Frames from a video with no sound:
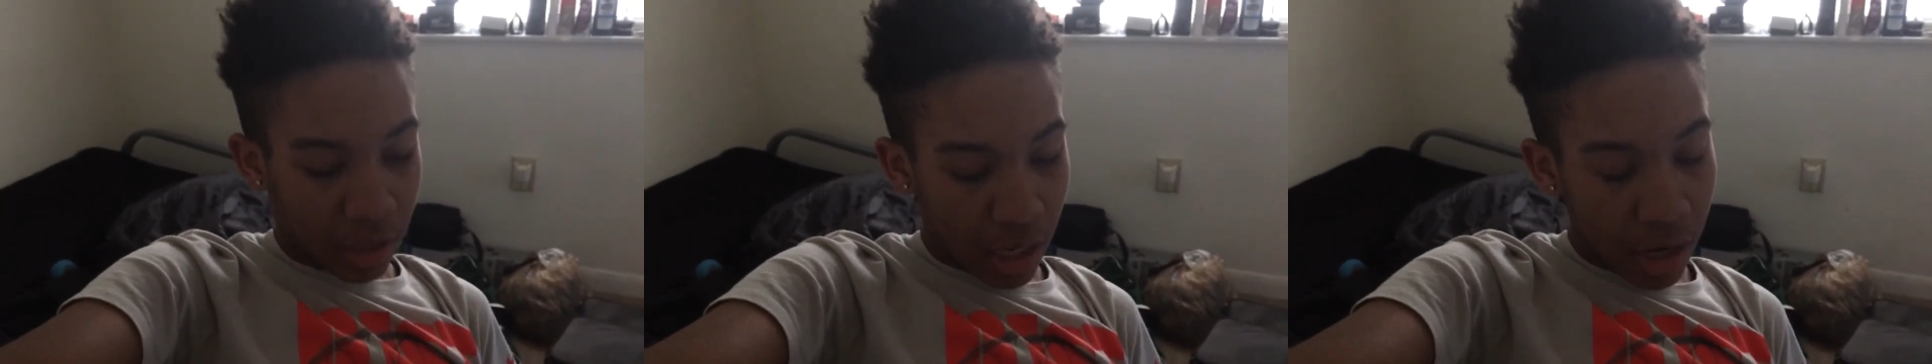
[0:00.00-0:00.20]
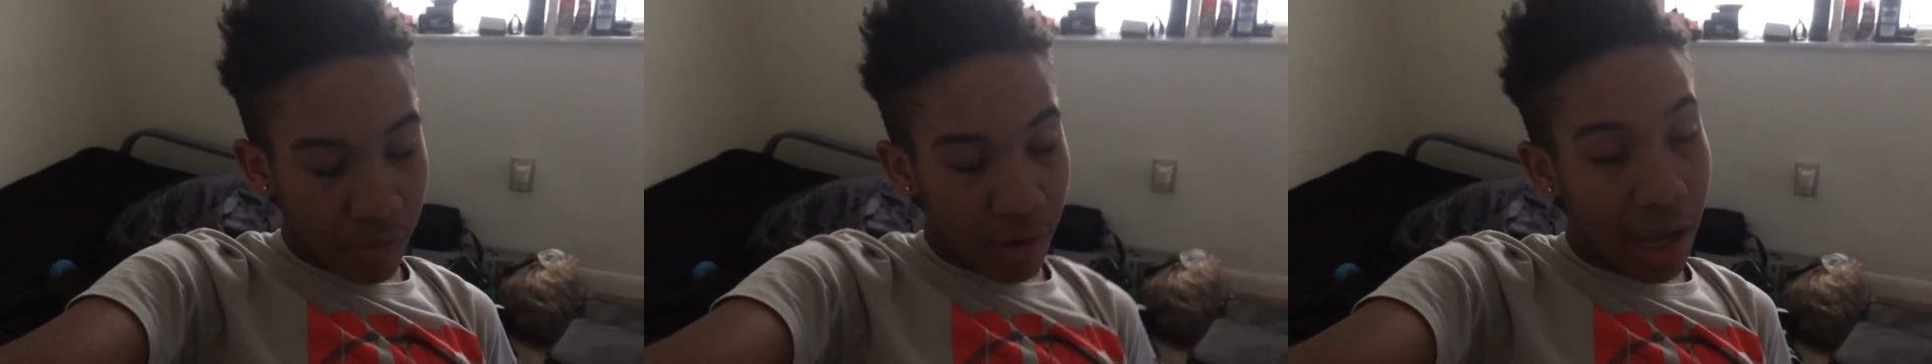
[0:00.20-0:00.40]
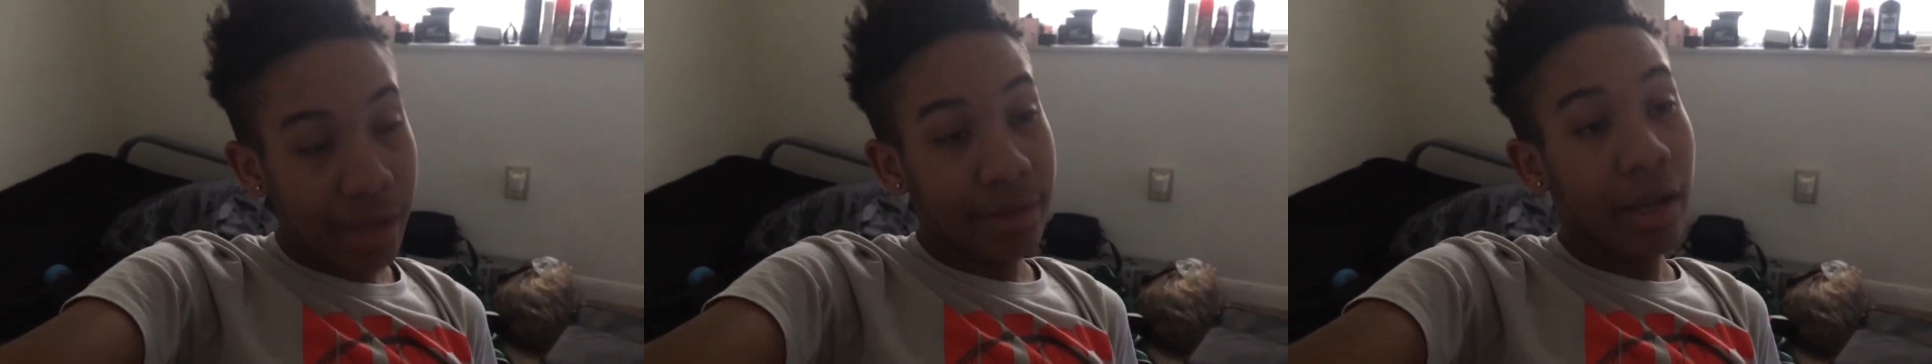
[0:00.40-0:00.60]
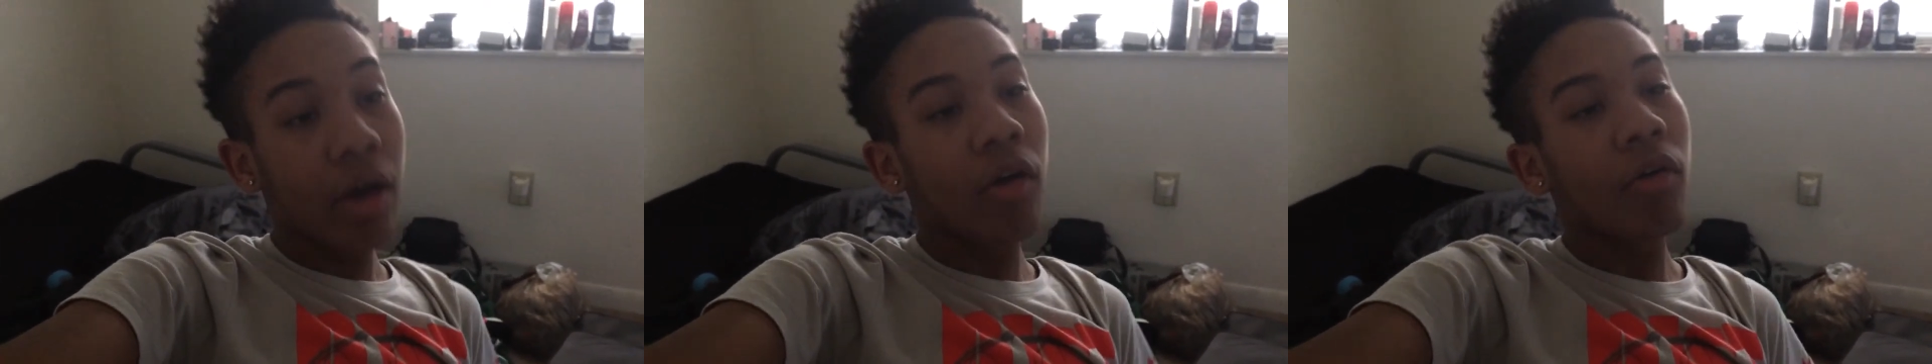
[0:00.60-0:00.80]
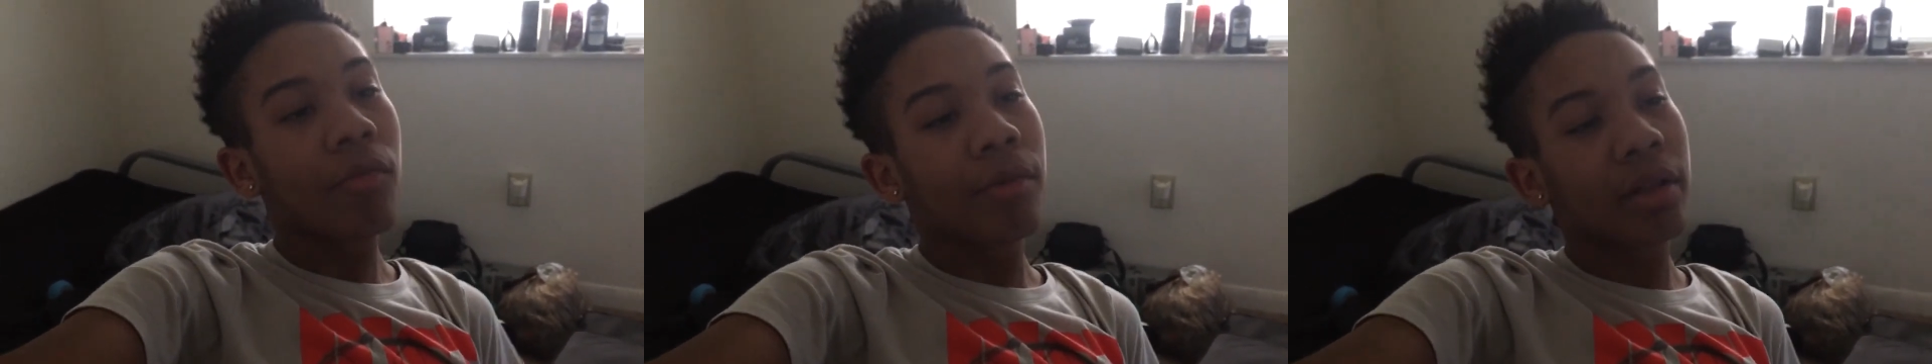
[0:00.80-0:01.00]
I
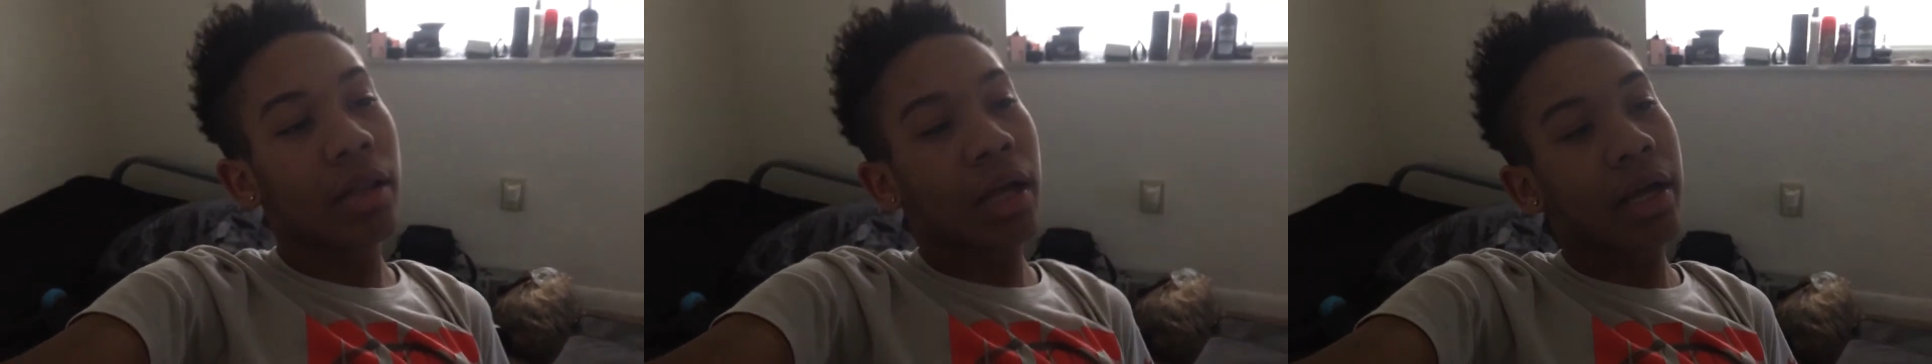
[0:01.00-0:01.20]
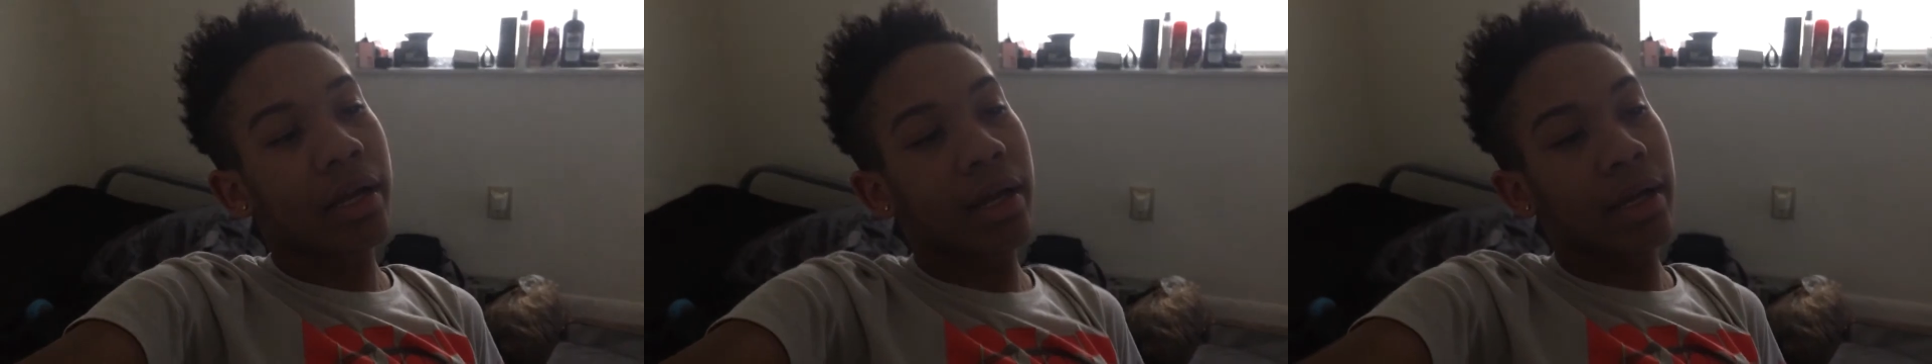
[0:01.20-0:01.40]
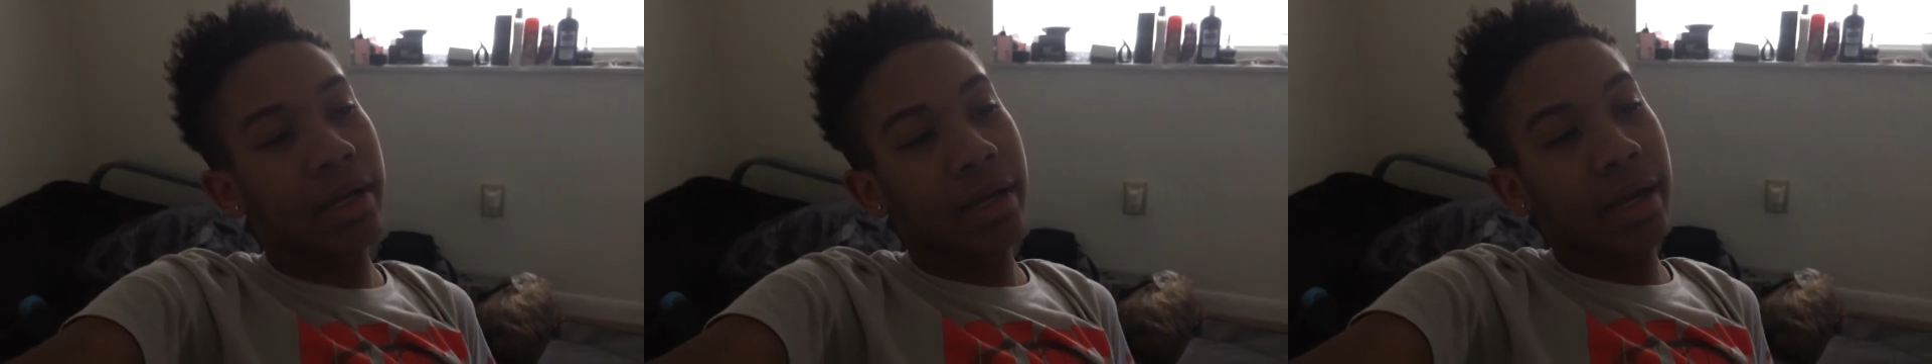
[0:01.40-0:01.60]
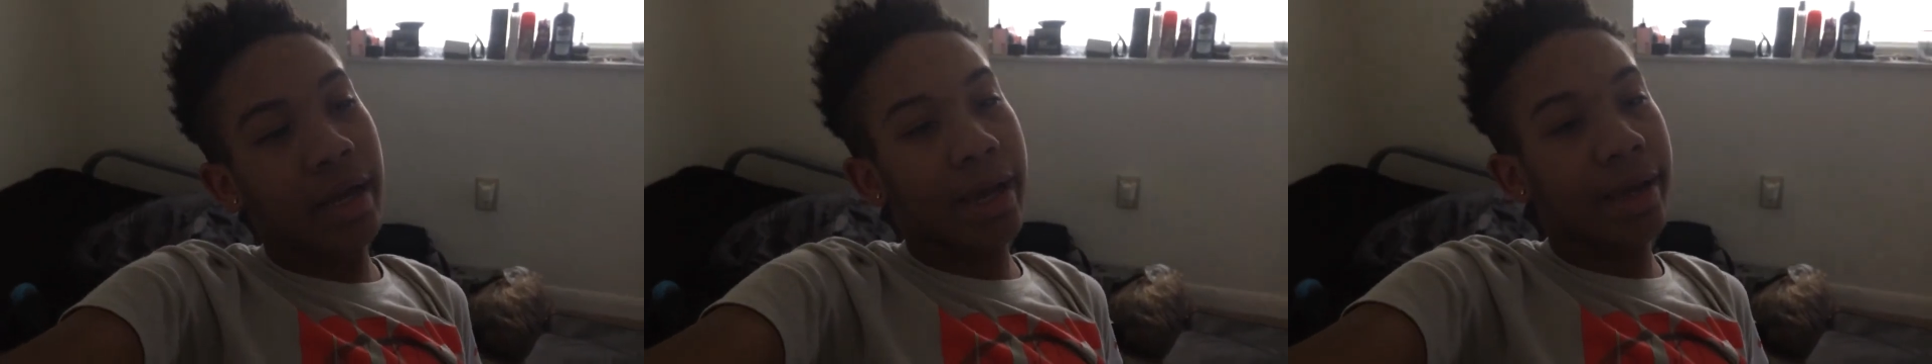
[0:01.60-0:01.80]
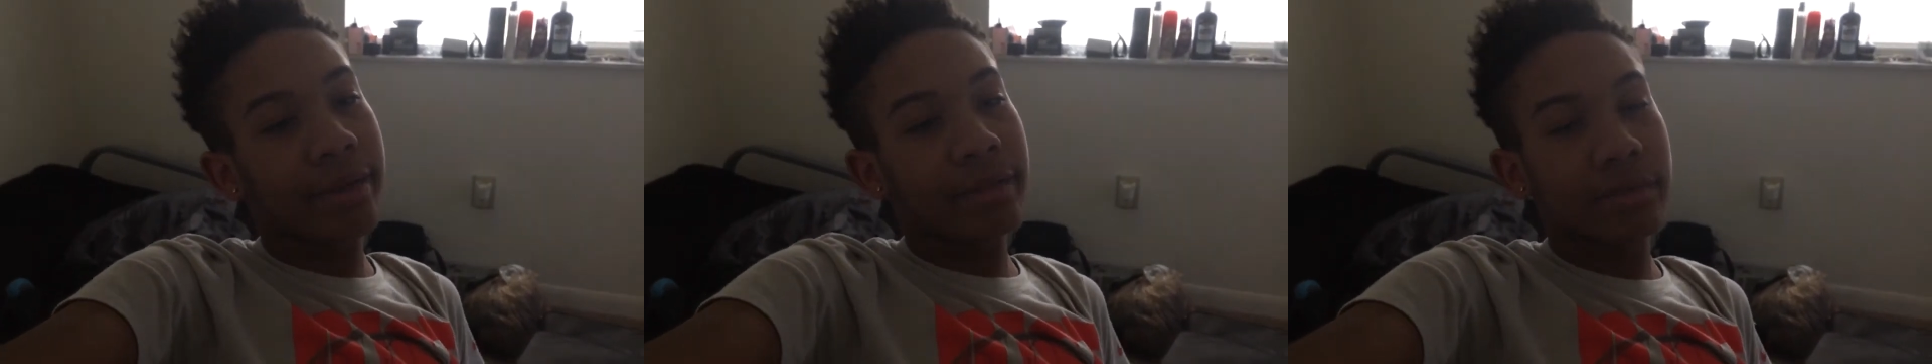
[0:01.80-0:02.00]
know, but, like, I
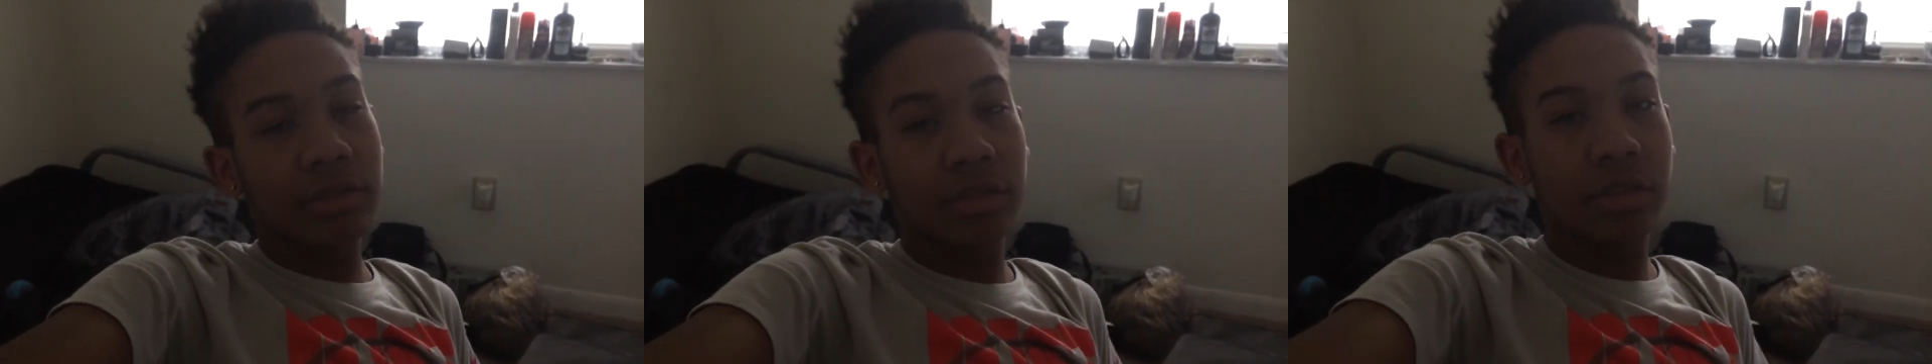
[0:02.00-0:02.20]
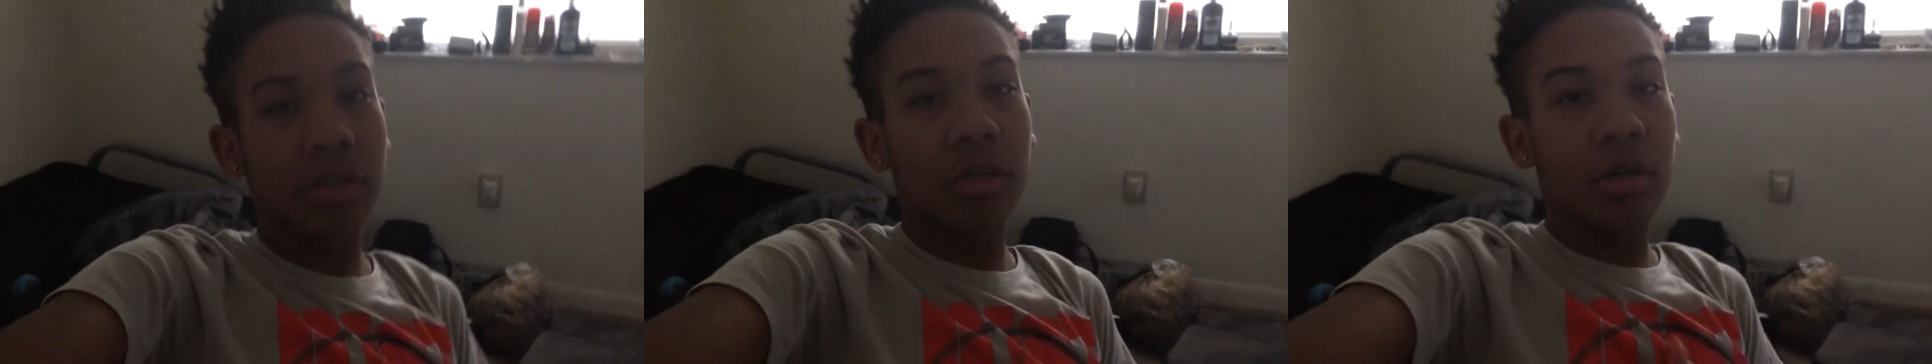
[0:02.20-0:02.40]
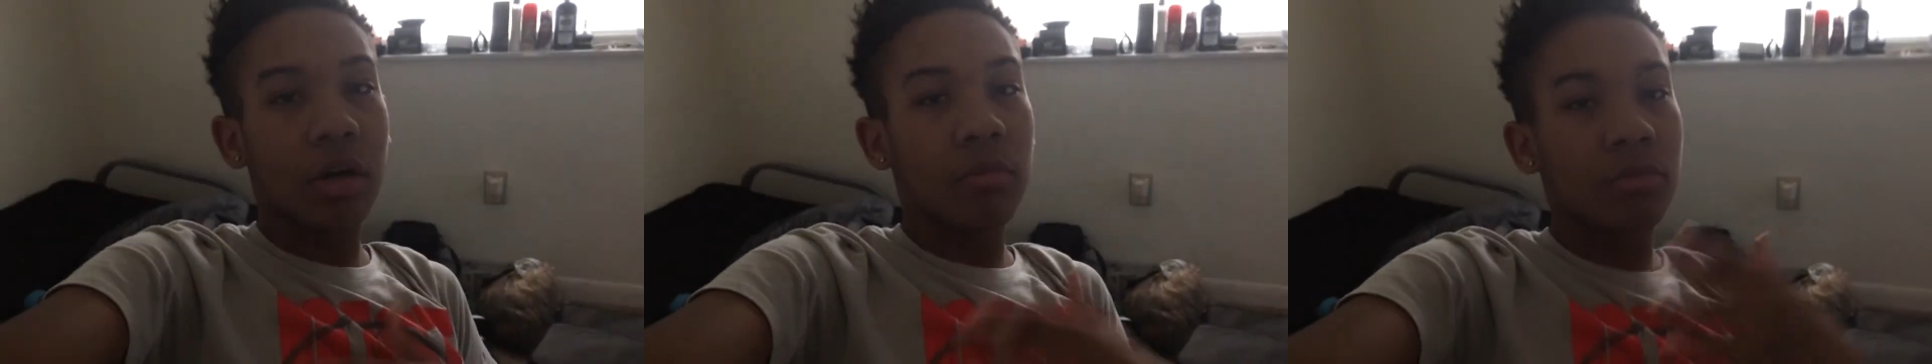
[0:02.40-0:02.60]
can't show.